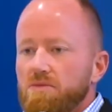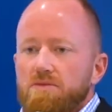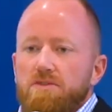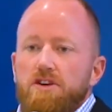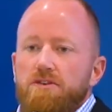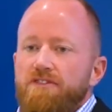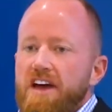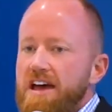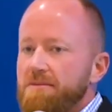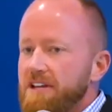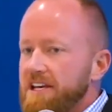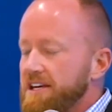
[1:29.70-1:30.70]
New
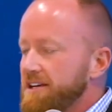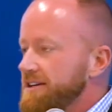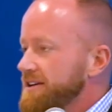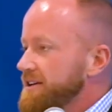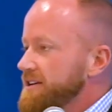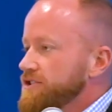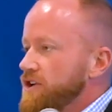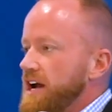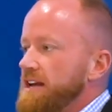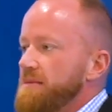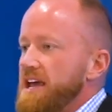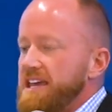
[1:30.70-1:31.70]
family, trying
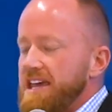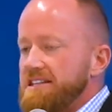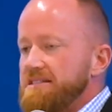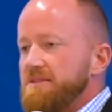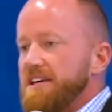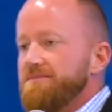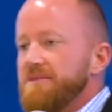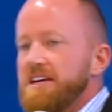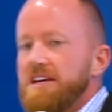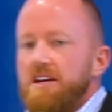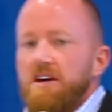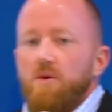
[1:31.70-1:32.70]
to make ends meet.
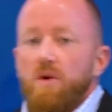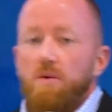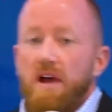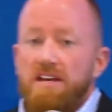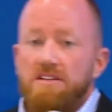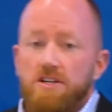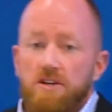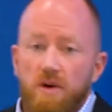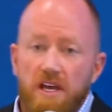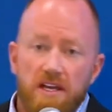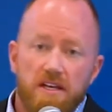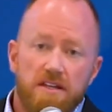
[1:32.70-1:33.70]
We went to
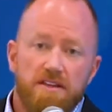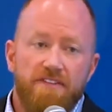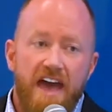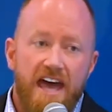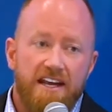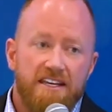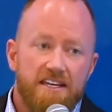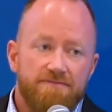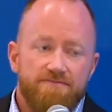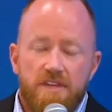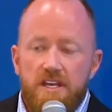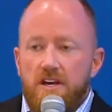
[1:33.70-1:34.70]
the
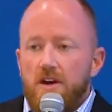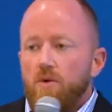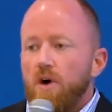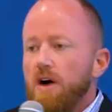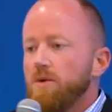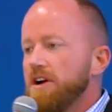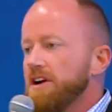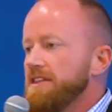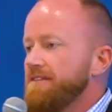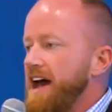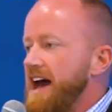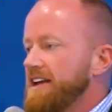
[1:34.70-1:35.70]
Vatican. While we were at the
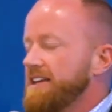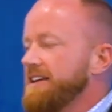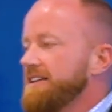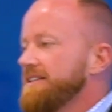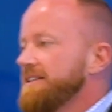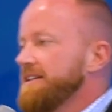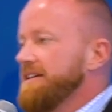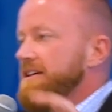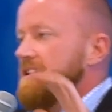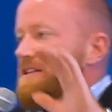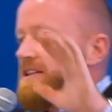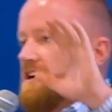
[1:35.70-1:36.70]
Vatican,
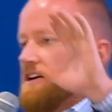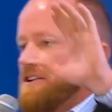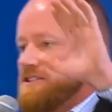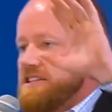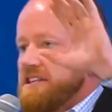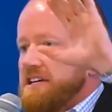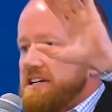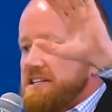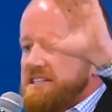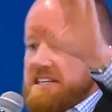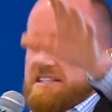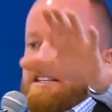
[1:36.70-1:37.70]
there's the
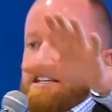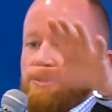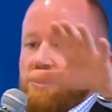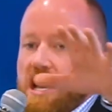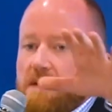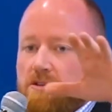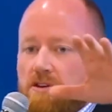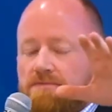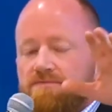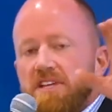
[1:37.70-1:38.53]
Sistine Chapel.